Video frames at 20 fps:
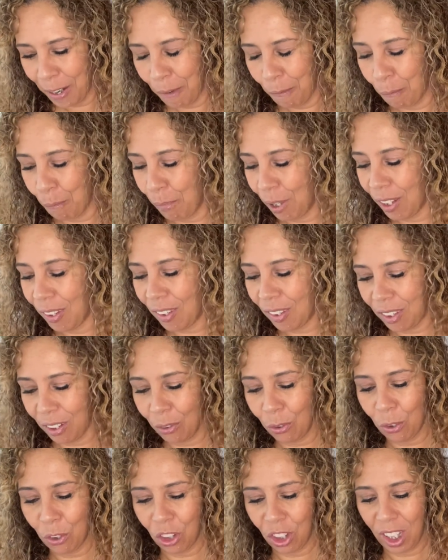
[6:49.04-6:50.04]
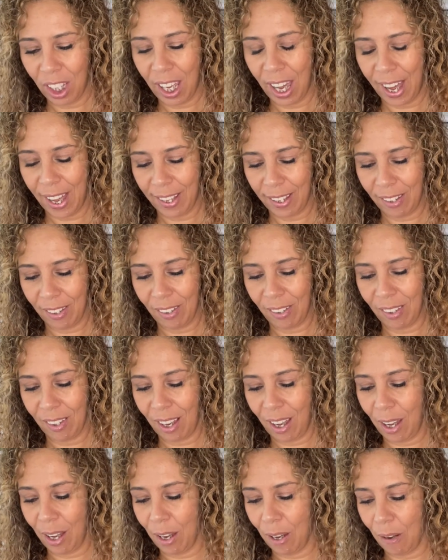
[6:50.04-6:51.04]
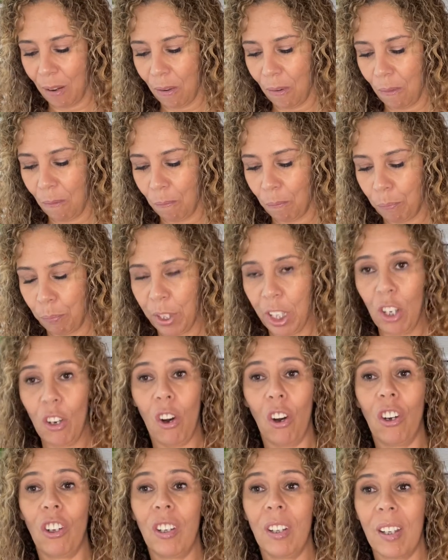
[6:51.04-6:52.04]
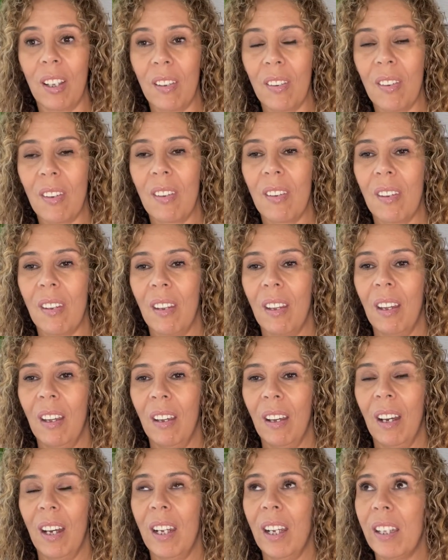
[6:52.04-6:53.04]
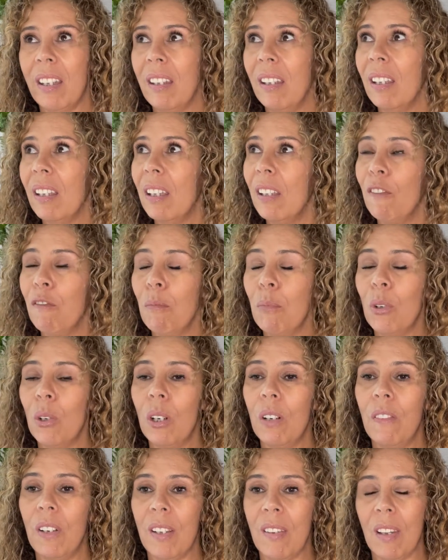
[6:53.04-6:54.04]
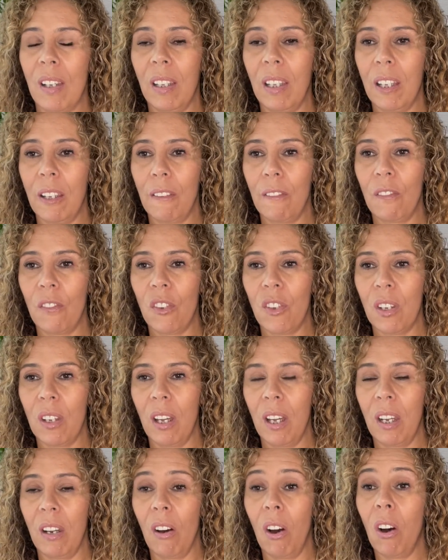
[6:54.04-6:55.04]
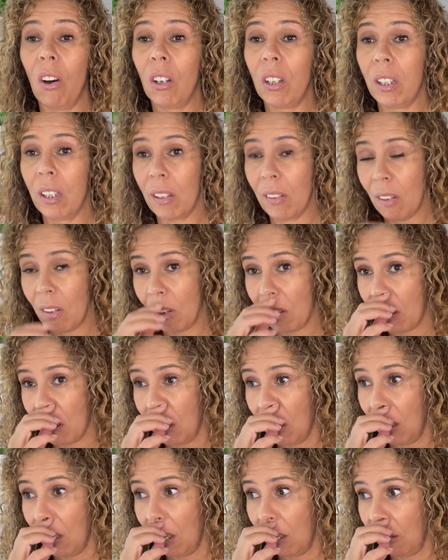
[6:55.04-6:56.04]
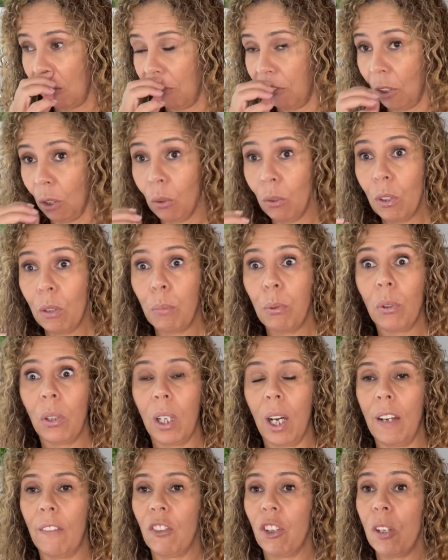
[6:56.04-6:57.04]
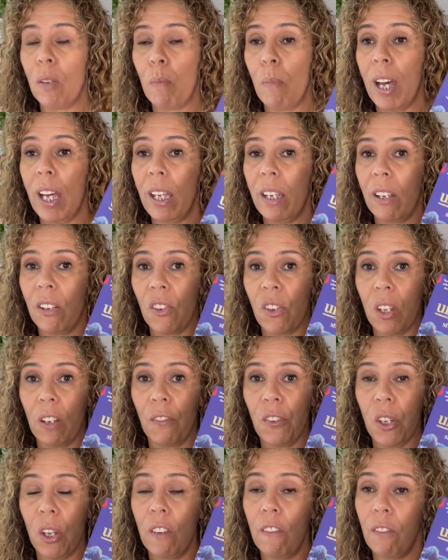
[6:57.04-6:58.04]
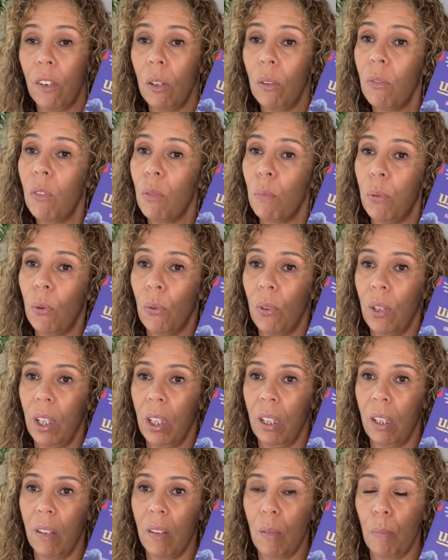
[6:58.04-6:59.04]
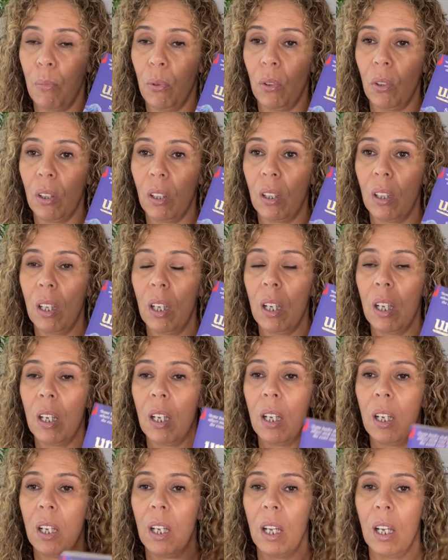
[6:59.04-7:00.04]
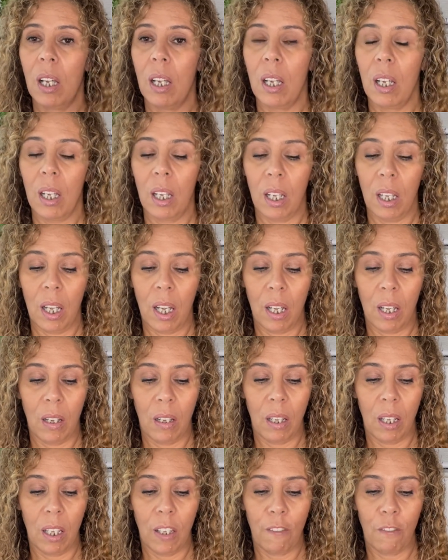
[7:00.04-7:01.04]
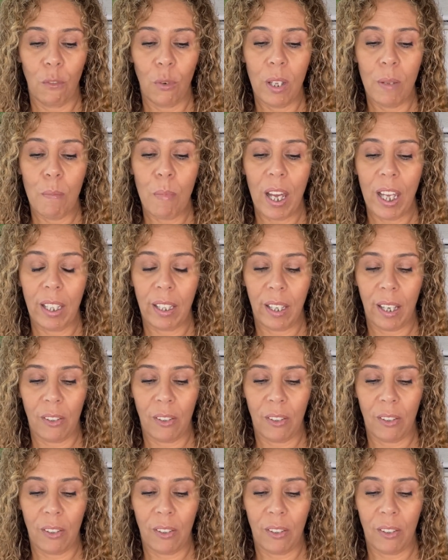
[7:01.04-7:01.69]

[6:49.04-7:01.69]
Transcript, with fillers: but still she has uh, been honest. And I think if more of us lived an honest, vulnerable life, she's made herself so vulnerable in this book. Uh, if we make